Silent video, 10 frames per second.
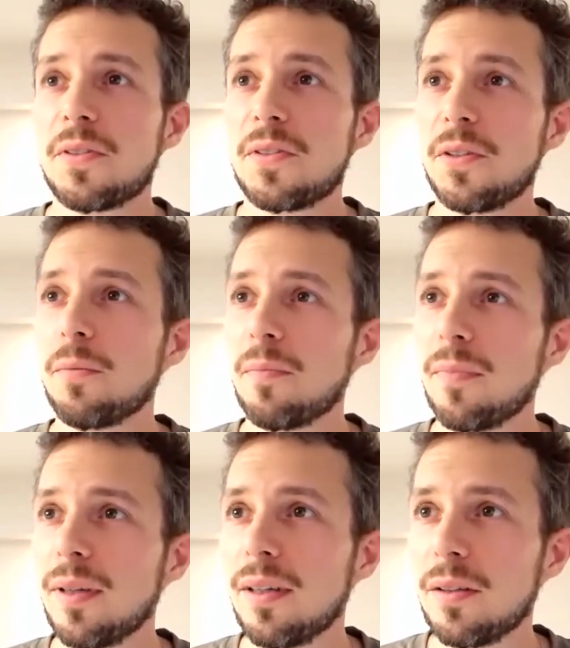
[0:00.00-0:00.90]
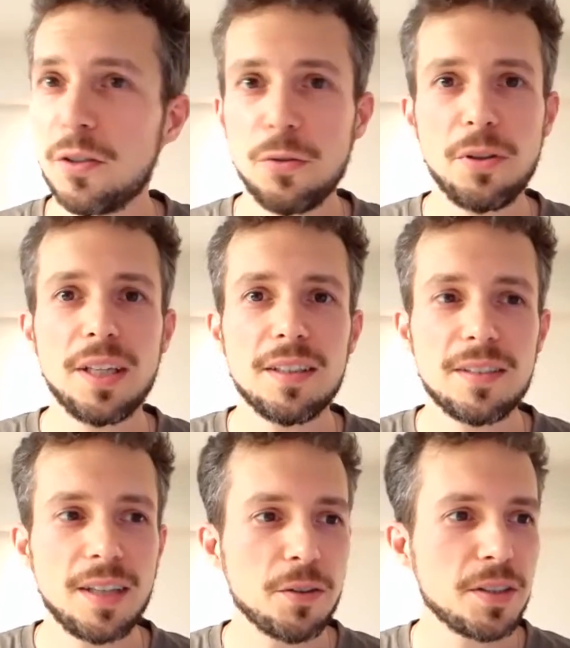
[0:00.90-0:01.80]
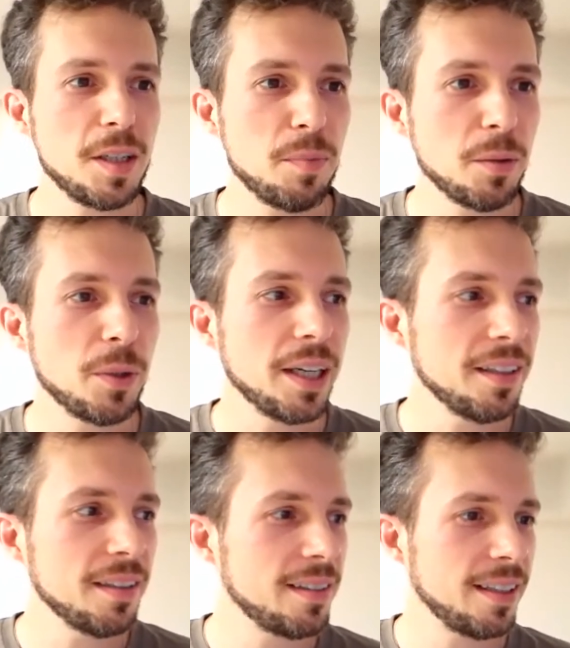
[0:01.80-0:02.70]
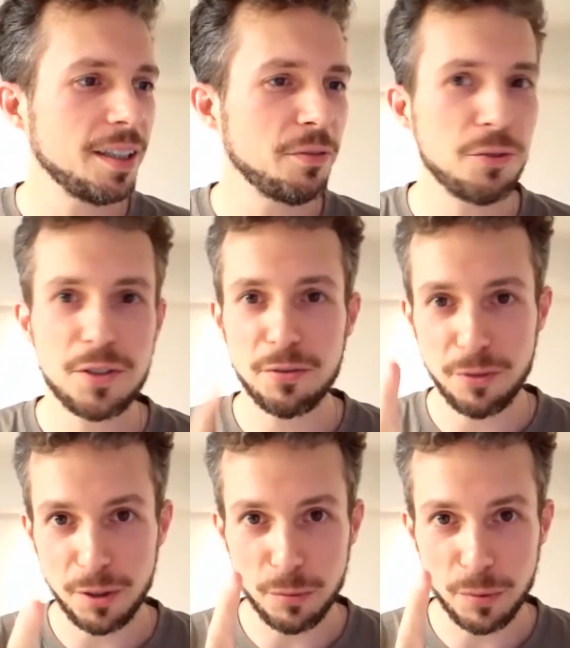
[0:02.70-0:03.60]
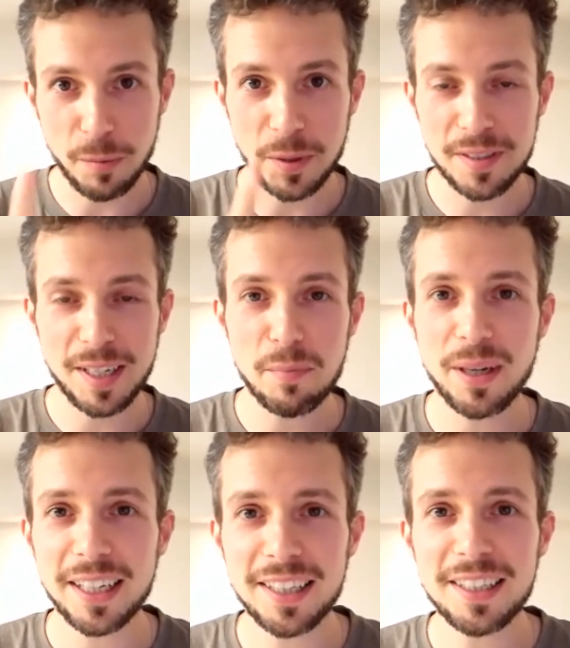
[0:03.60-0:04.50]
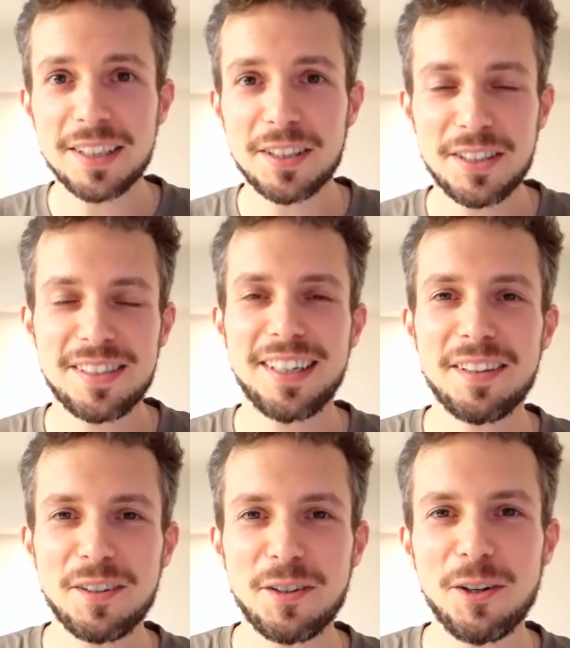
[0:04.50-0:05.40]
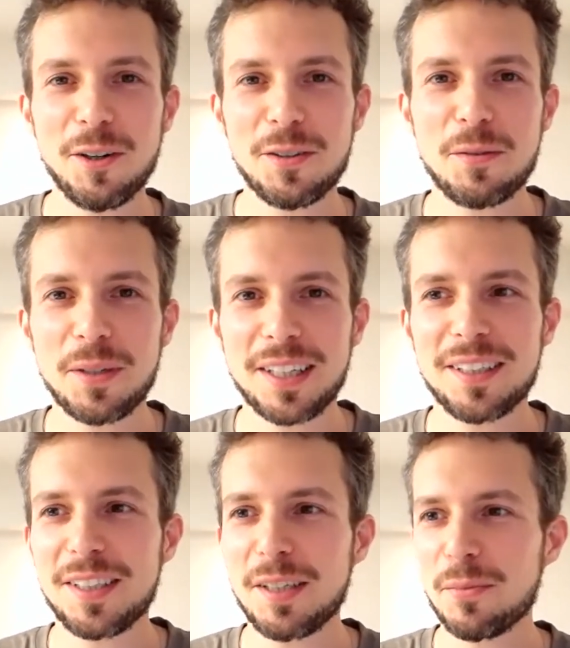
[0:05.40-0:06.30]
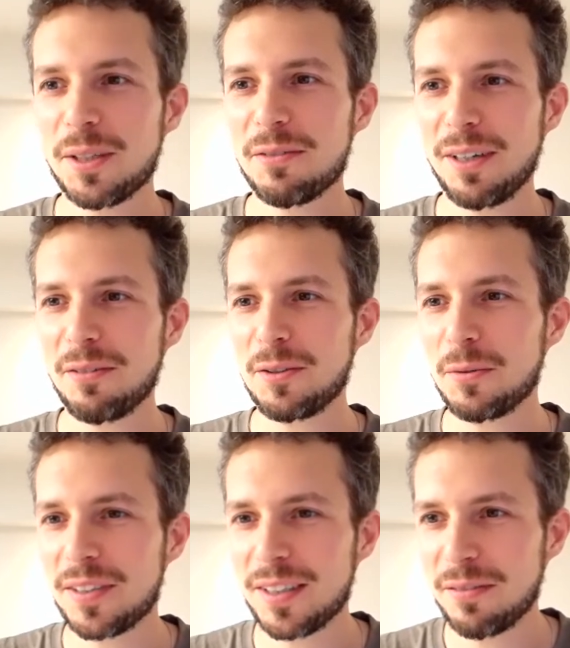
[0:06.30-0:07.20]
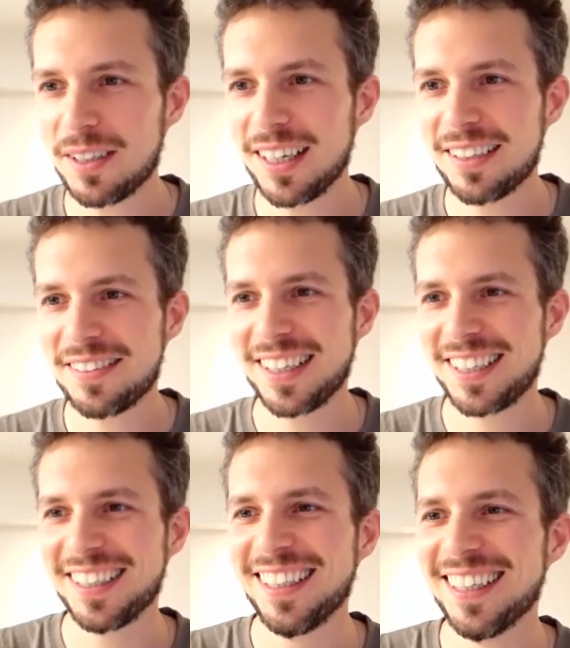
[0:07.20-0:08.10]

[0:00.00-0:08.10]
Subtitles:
So 2 things housekeeping wise. First of all, when we say bye here, stay in the call so we can debrief afterwards after live session.